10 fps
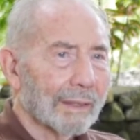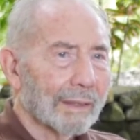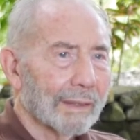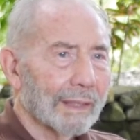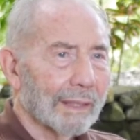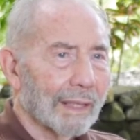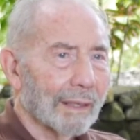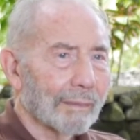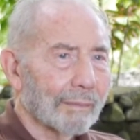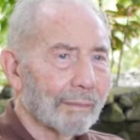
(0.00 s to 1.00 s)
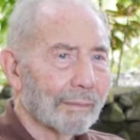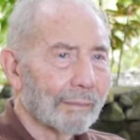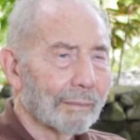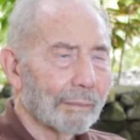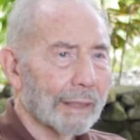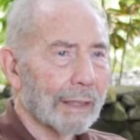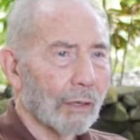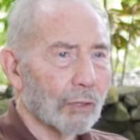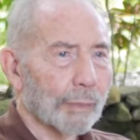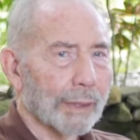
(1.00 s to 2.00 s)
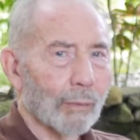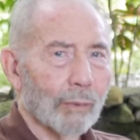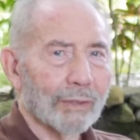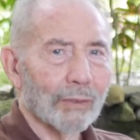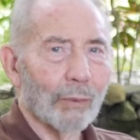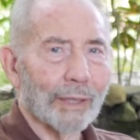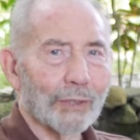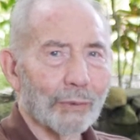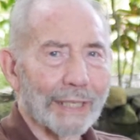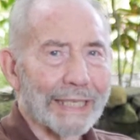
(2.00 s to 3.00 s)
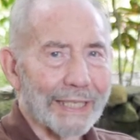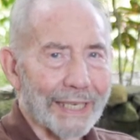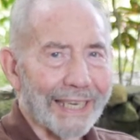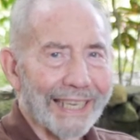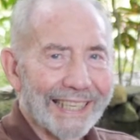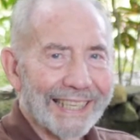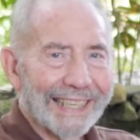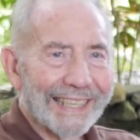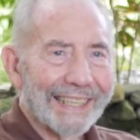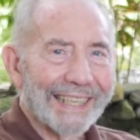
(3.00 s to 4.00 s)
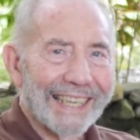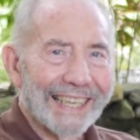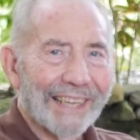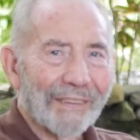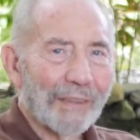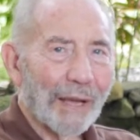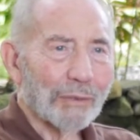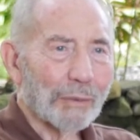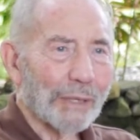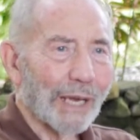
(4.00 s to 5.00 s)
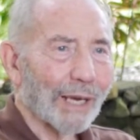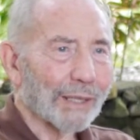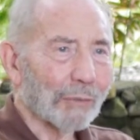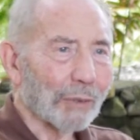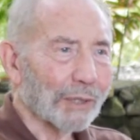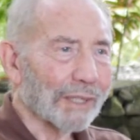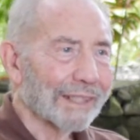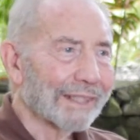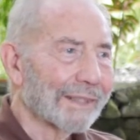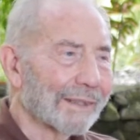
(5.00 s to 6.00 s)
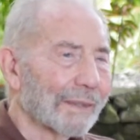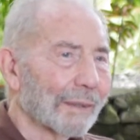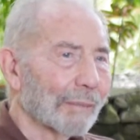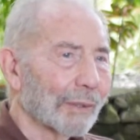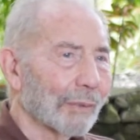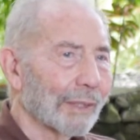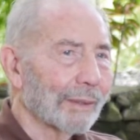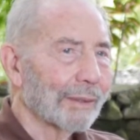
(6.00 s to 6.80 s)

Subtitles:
The mental hospital wasn't quite so easy. That was a bit harder work, but we